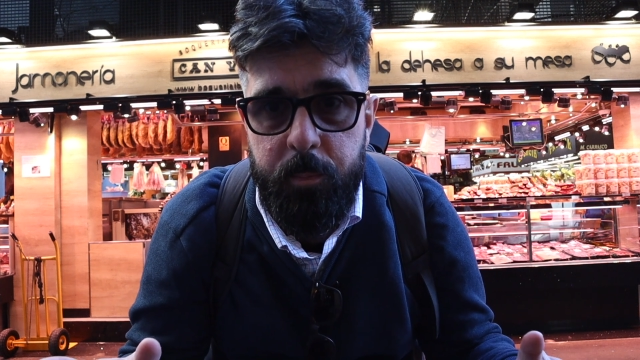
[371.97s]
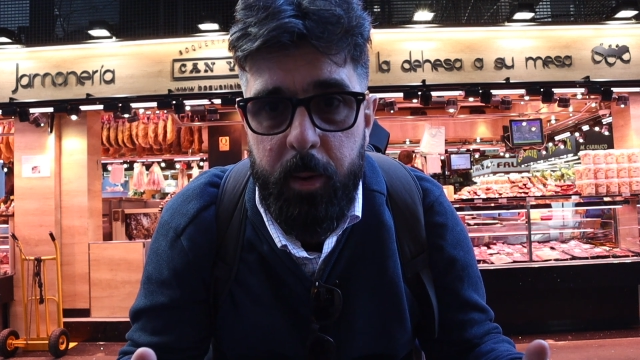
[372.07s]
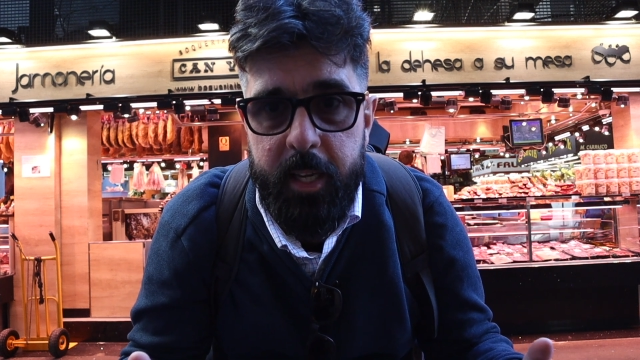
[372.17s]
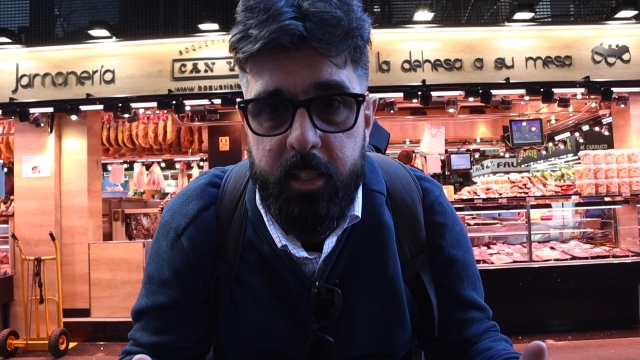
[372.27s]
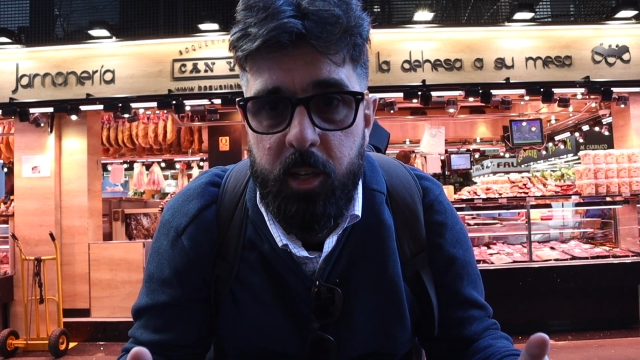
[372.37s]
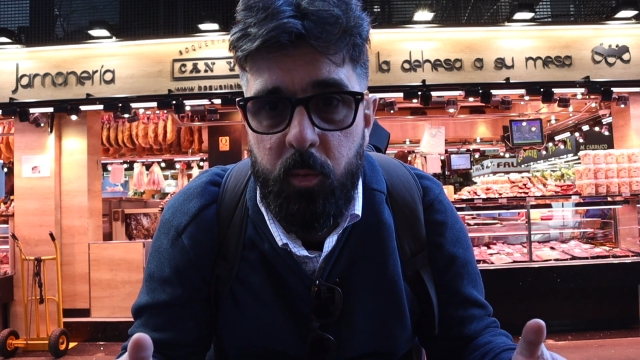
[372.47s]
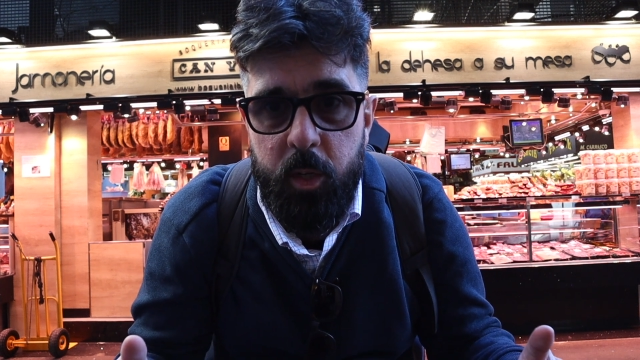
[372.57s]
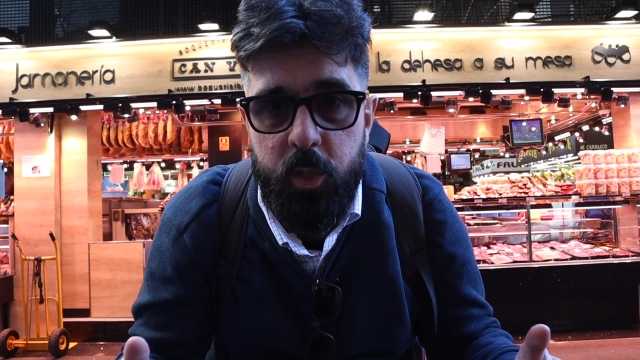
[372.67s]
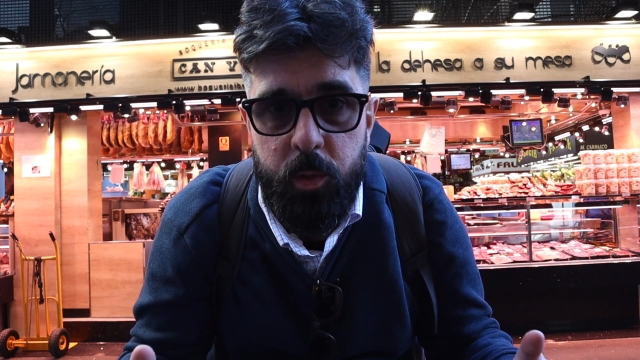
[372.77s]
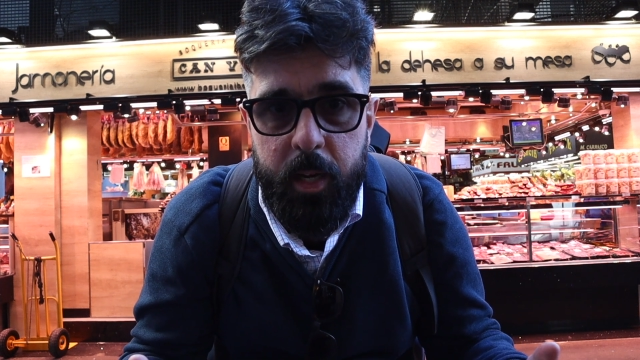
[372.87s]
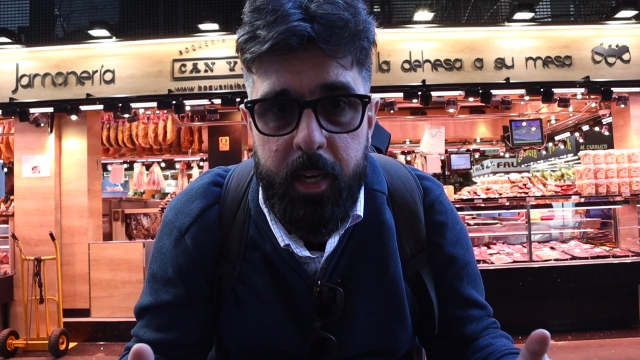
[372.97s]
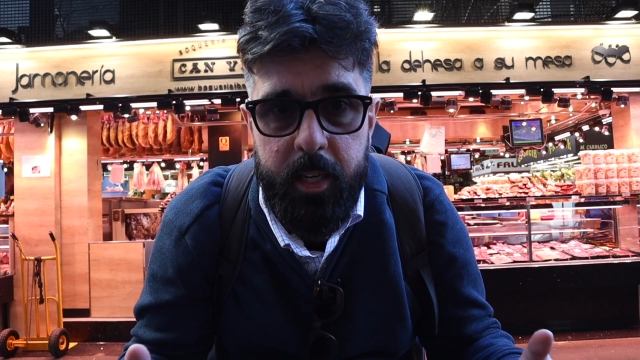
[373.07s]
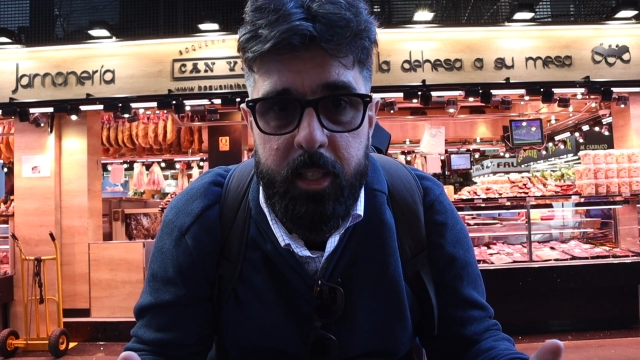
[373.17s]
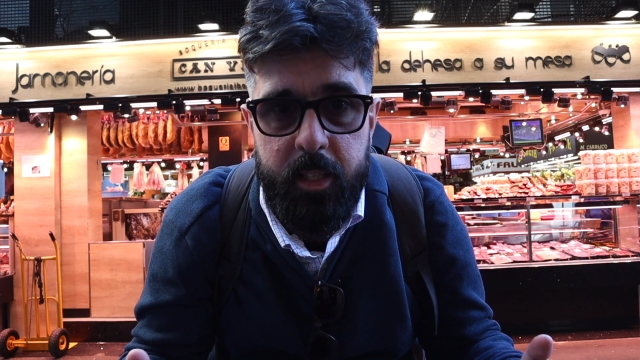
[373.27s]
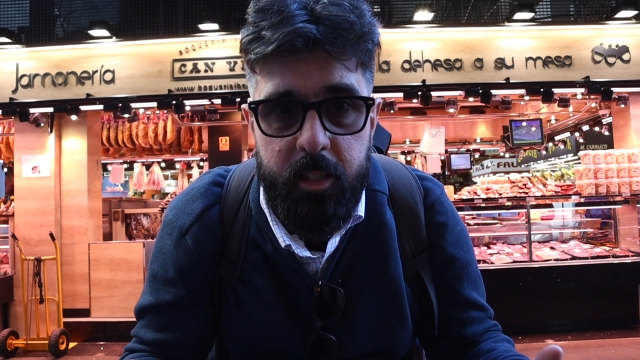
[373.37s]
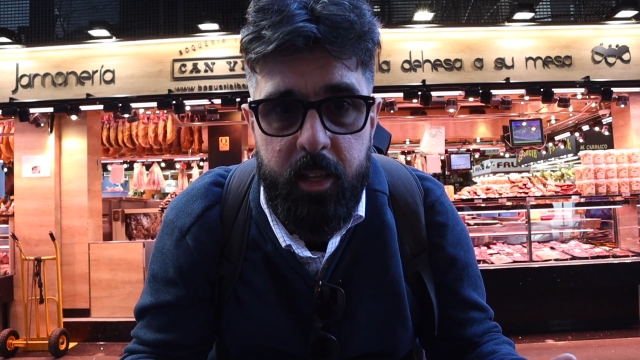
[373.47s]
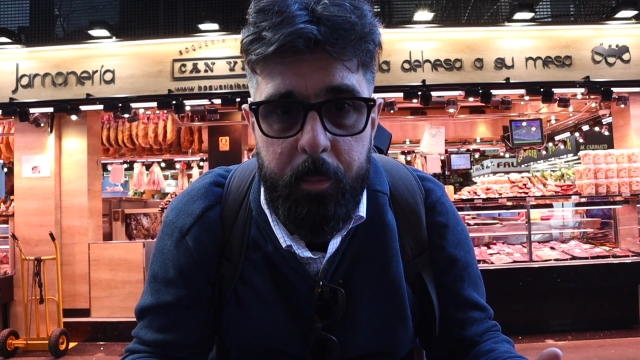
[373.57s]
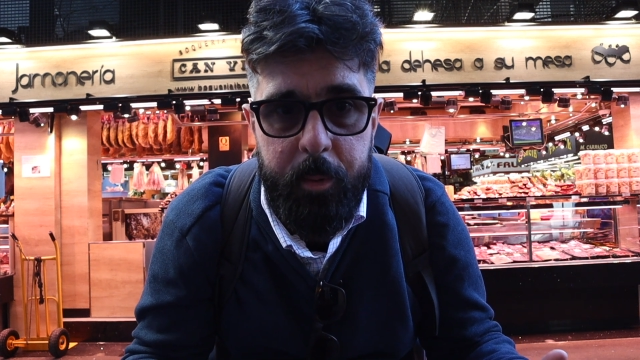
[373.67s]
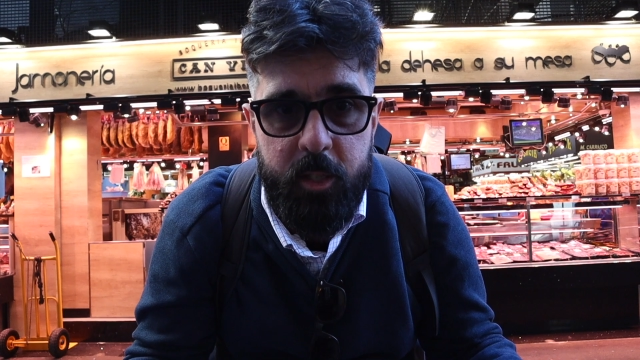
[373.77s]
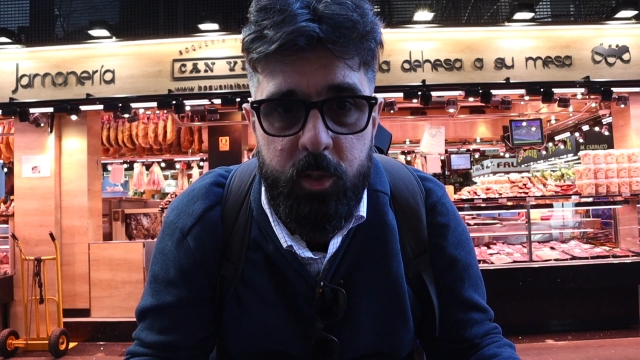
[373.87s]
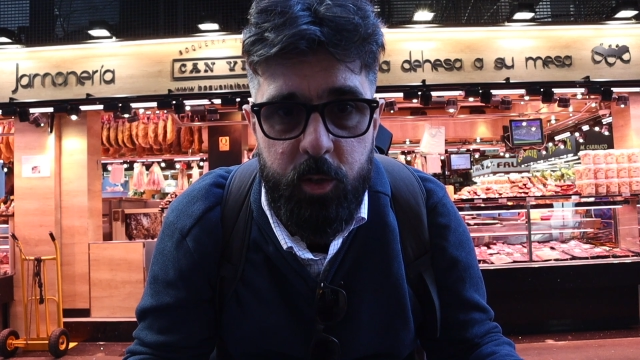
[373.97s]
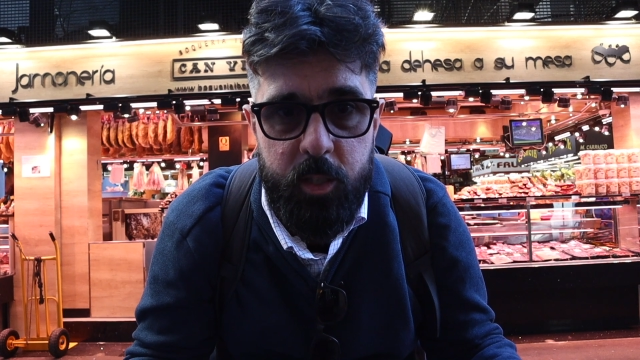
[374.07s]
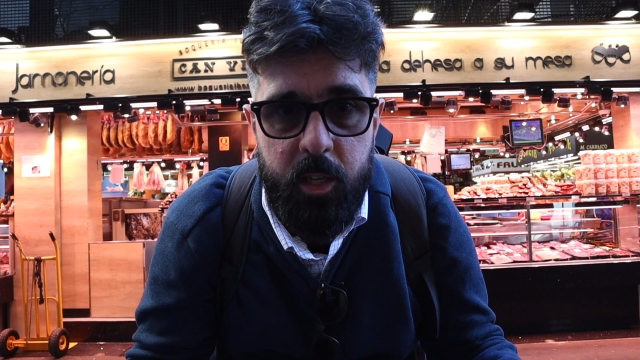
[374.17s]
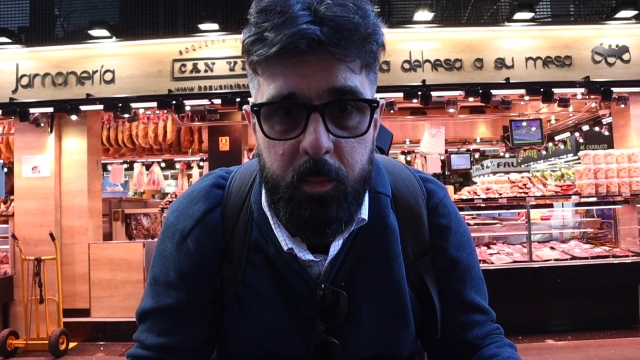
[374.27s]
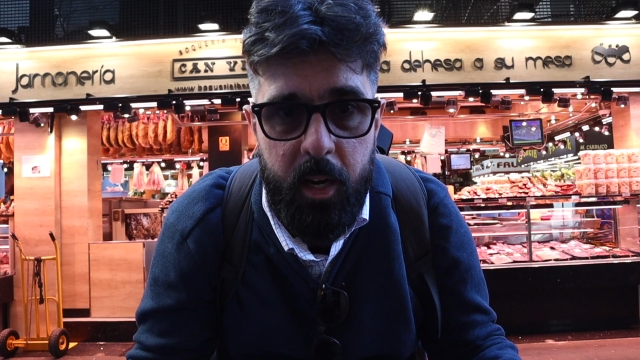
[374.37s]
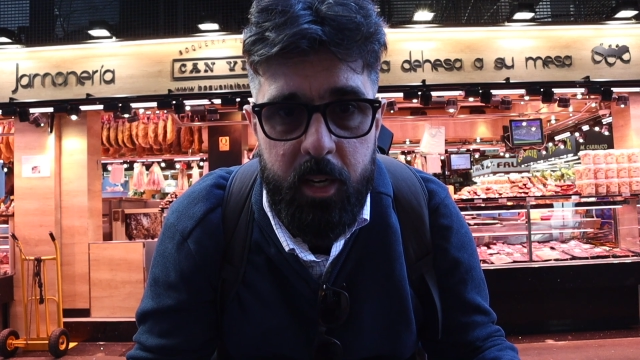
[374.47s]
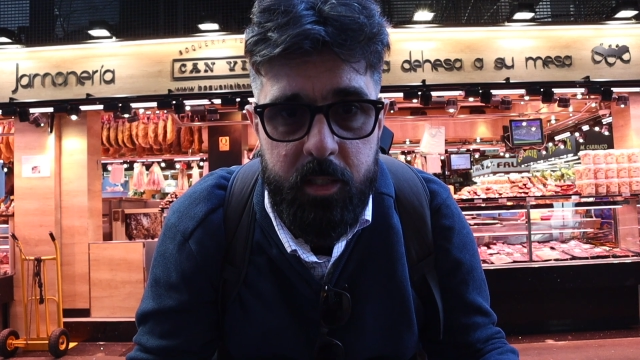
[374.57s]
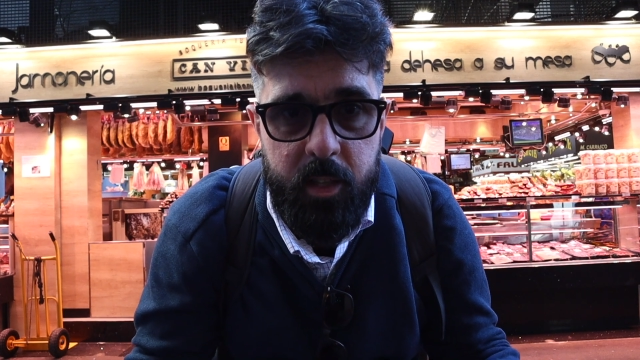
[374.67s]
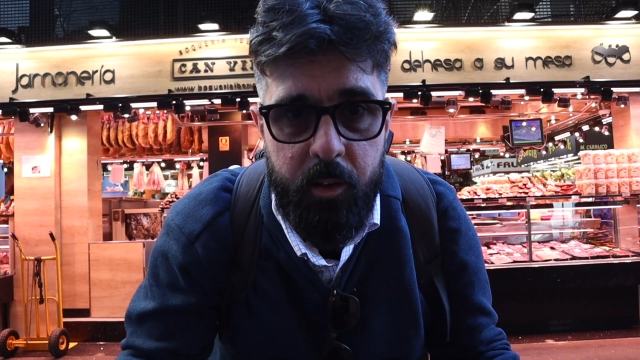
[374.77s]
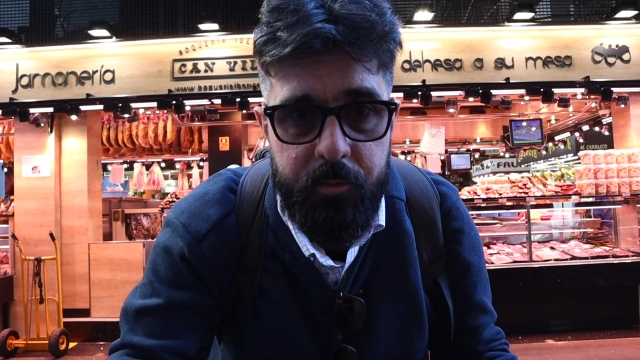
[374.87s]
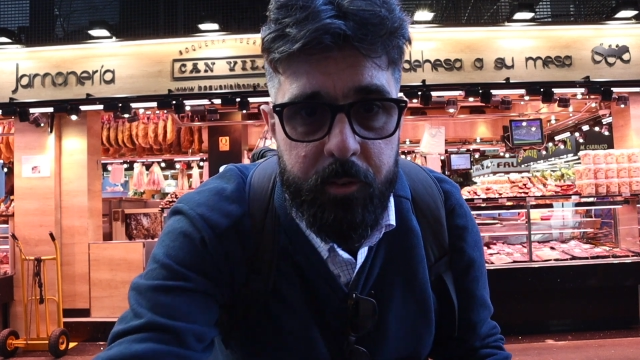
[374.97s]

places in which you can eat tapas or similar stuff.